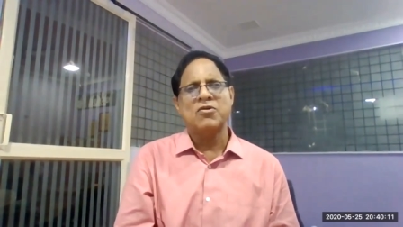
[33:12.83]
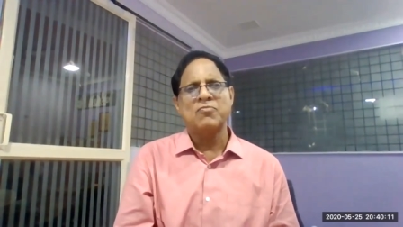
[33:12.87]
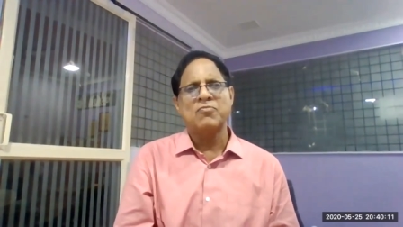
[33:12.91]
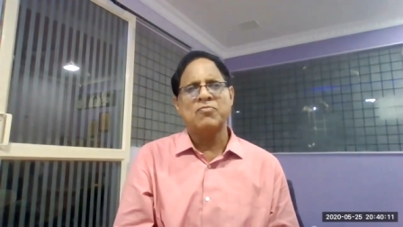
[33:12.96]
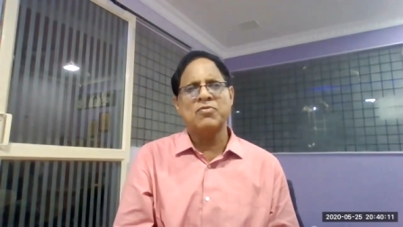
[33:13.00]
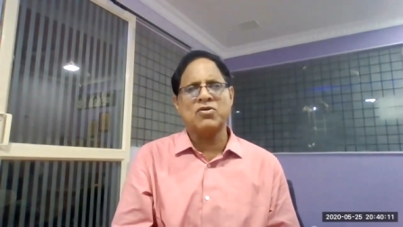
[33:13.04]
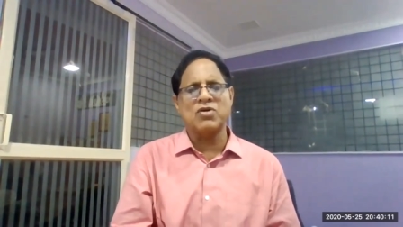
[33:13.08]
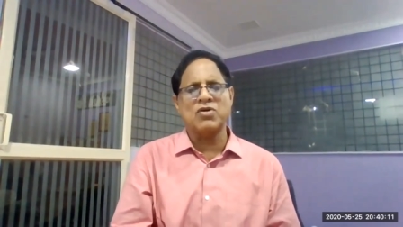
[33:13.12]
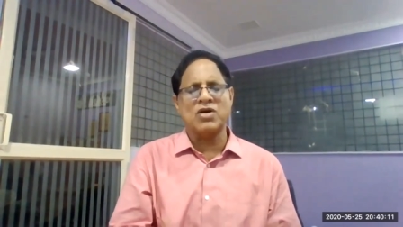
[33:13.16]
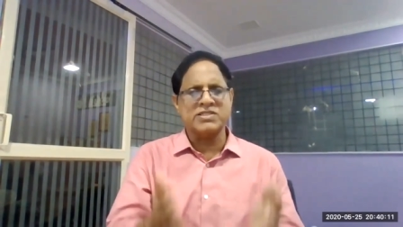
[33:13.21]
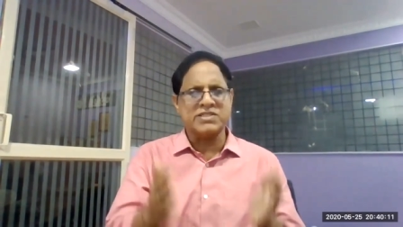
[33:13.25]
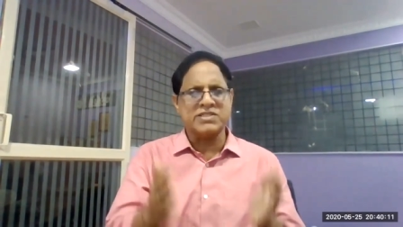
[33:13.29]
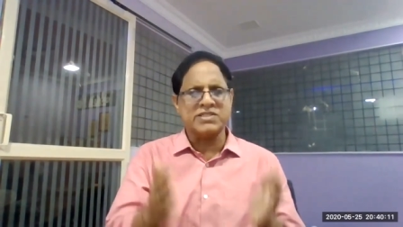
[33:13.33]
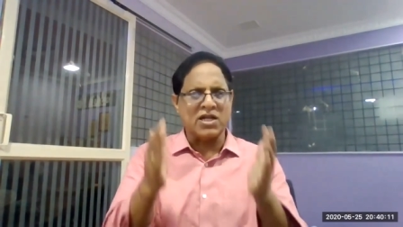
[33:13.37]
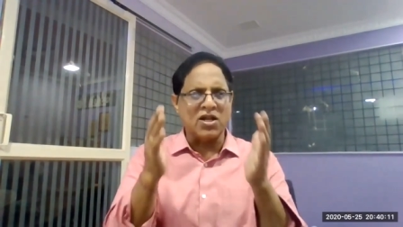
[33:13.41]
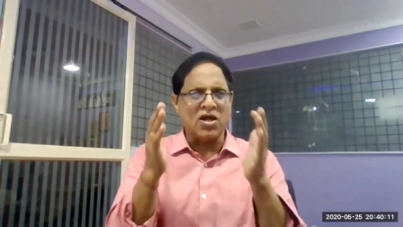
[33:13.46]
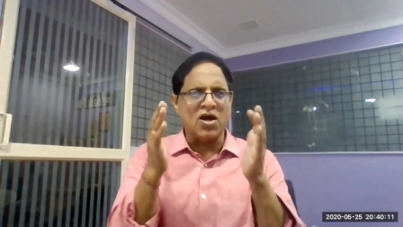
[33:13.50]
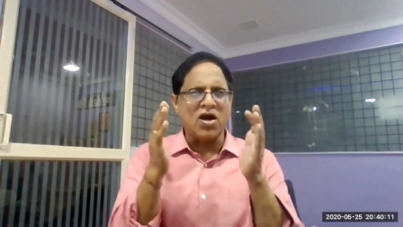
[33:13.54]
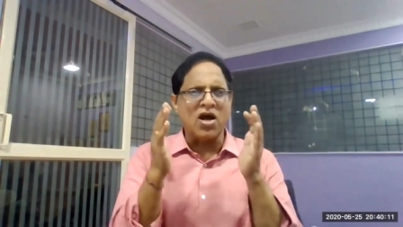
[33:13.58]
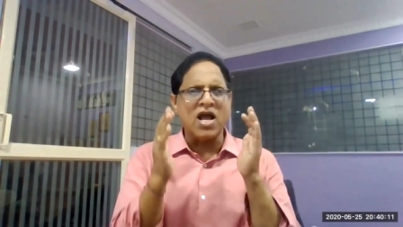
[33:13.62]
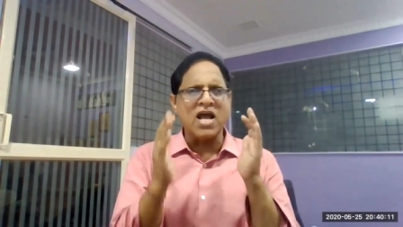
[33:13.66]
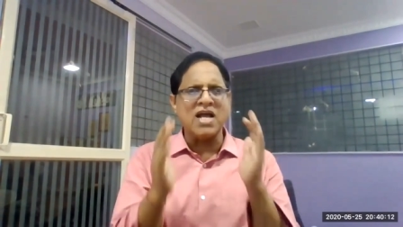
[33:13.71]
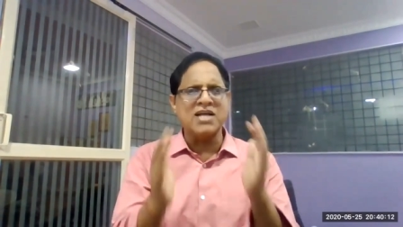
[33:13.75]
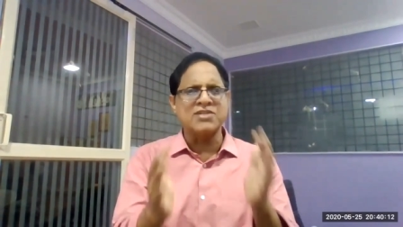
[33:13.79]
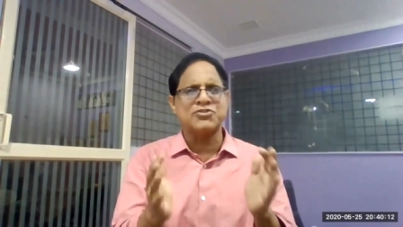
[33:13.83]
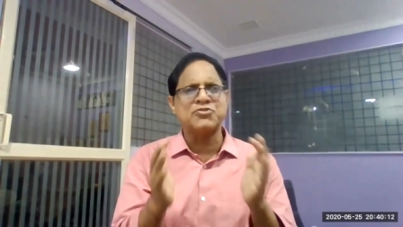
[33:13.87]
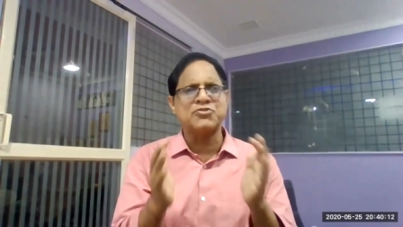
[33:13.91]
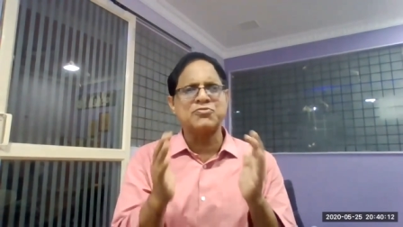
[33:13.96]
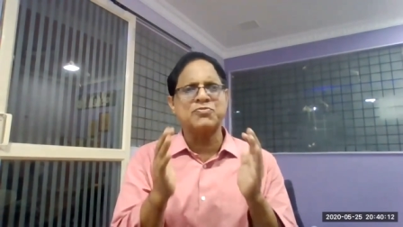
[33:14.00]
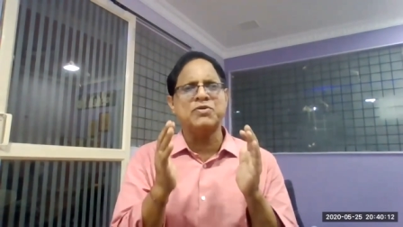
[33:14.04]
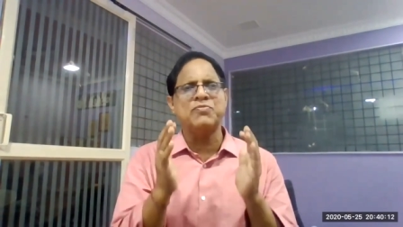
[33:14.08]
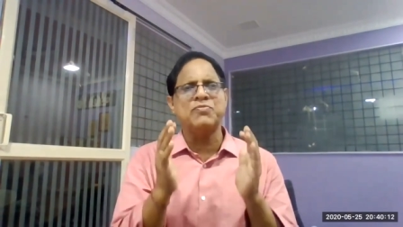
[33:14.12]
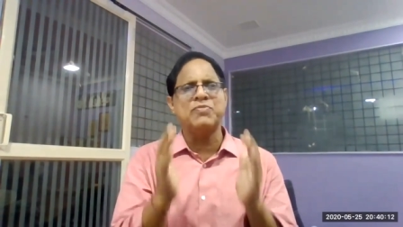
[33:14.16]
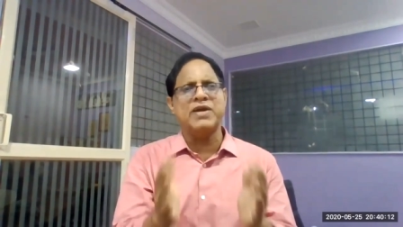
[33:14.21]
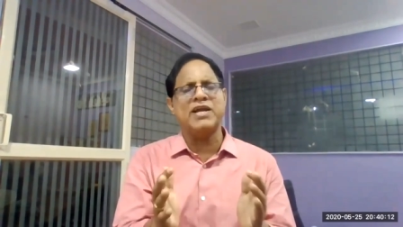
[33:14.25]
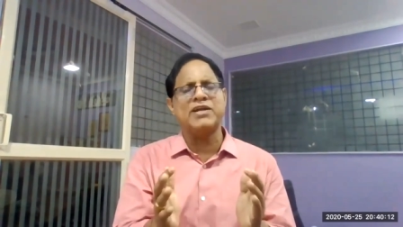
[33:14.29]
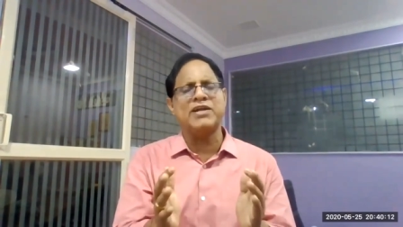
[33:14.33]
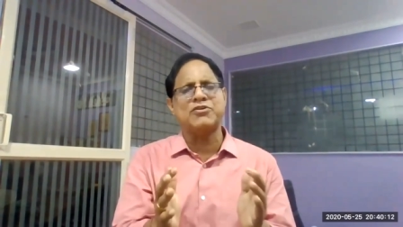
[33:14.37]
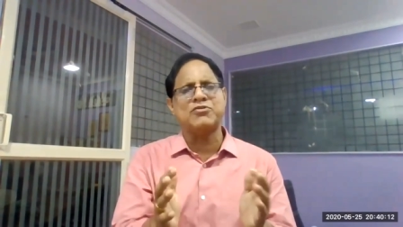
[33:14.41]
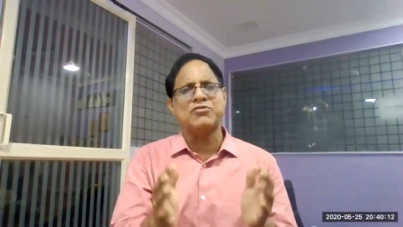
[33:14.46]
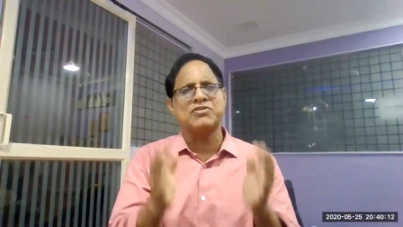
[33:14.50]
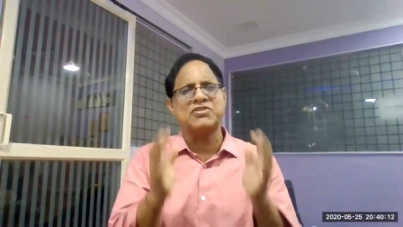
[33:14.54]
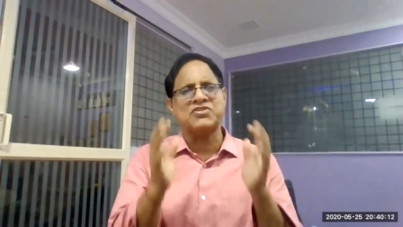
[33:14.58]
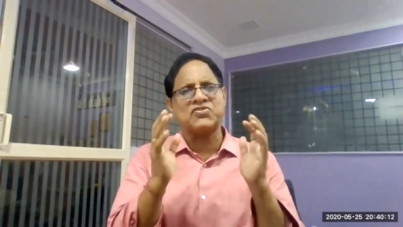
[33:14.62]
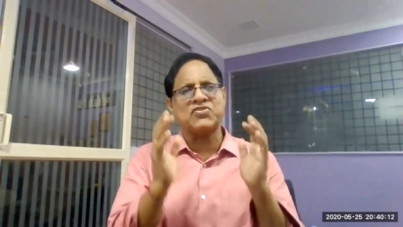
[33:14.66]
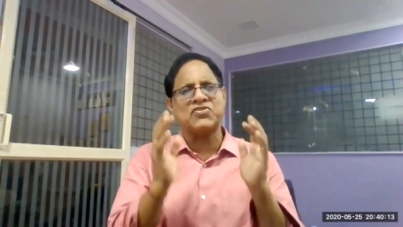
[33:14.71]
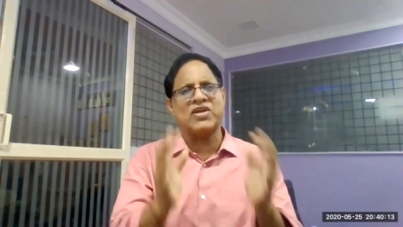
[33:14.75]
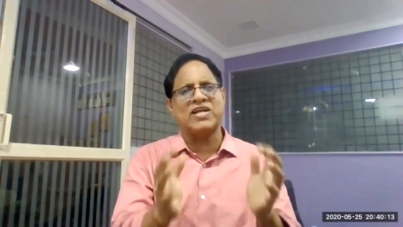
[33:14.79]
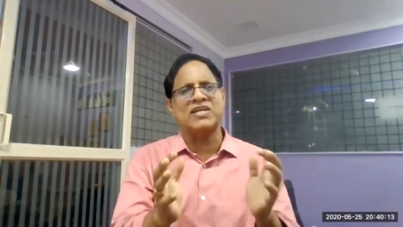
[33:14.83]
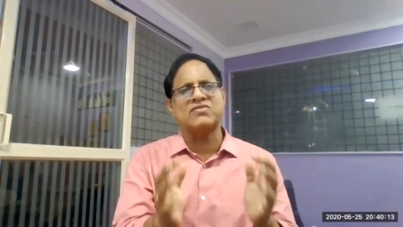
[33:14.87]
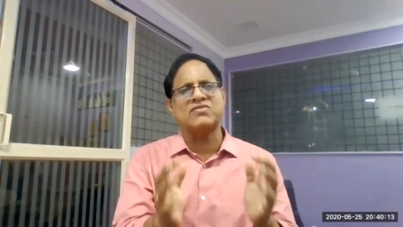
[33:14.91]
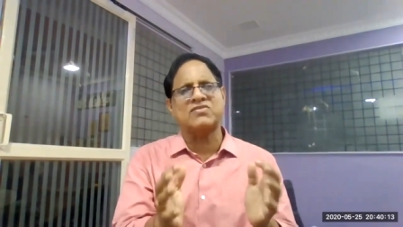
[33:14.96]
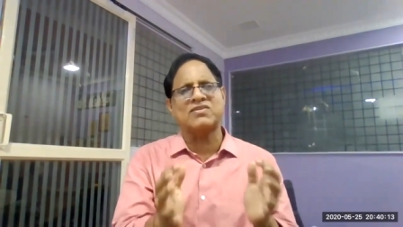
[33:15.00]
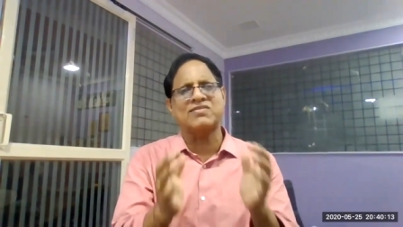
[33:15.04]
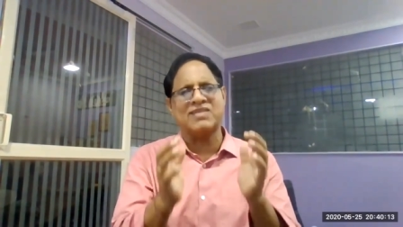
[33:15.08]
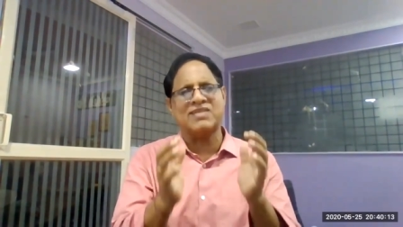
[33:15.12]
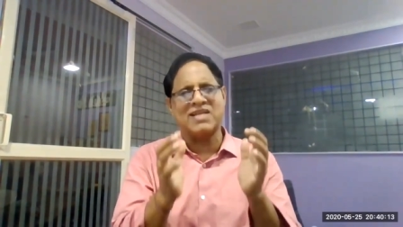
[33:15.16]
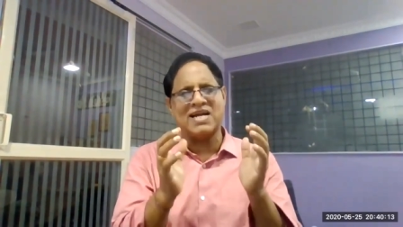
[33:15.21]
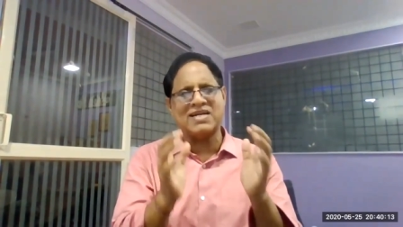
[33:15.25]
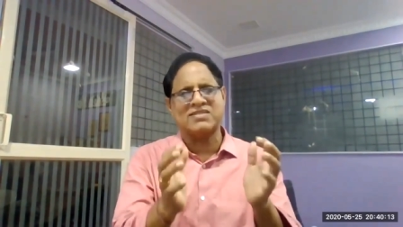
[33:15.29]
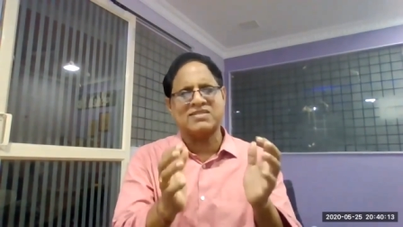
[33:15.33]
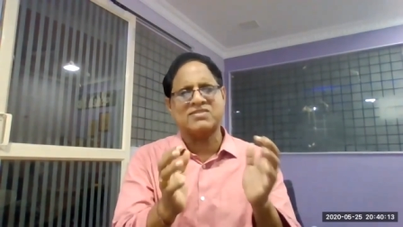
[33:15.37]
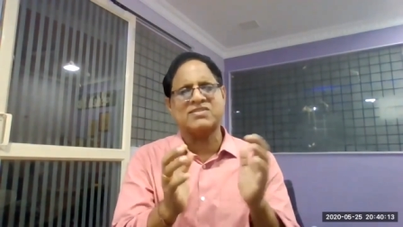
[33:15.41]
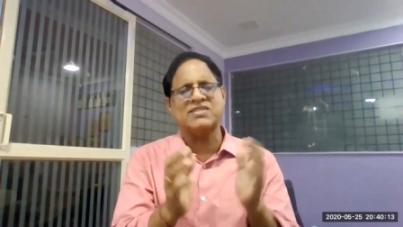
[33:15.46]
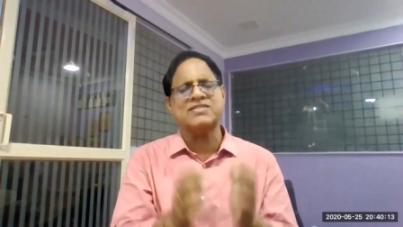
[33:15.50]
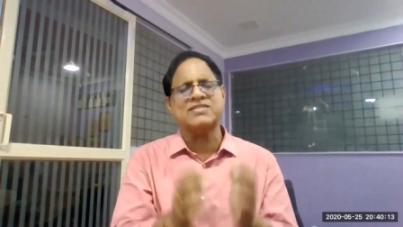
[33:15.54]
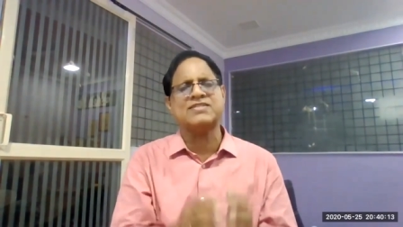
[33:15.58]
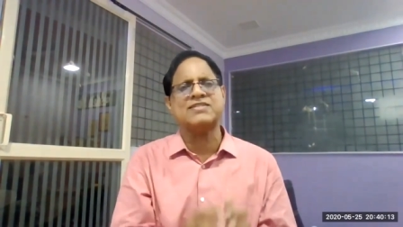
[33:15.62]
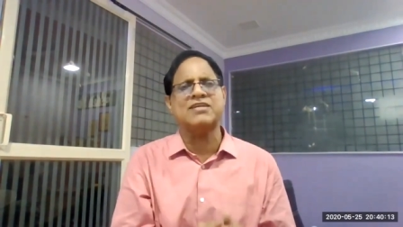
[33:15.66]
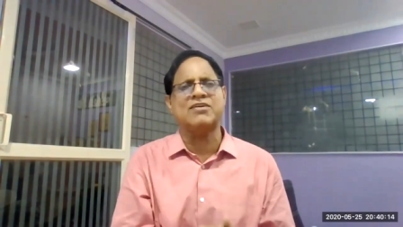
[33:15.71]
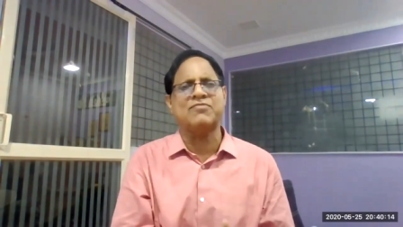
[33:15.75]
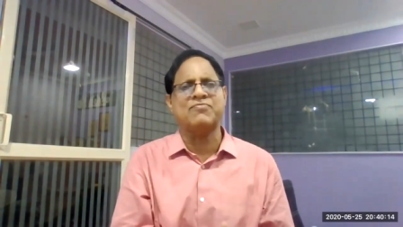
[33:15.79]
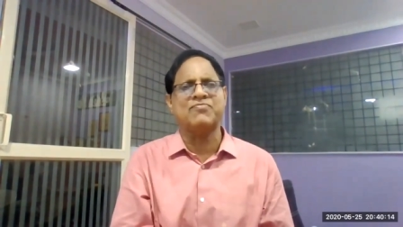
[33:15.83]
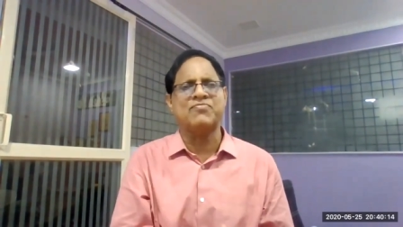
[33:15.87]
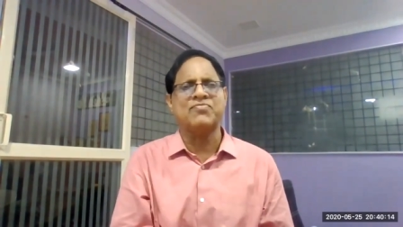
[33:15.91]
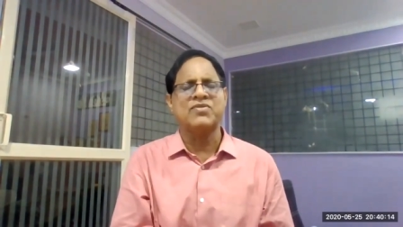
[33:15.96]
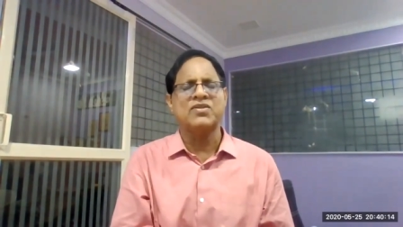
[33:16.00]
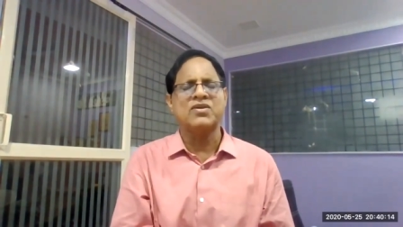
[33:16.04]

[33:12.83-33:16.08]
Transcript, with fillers: because the law has to be made to strengthen that system.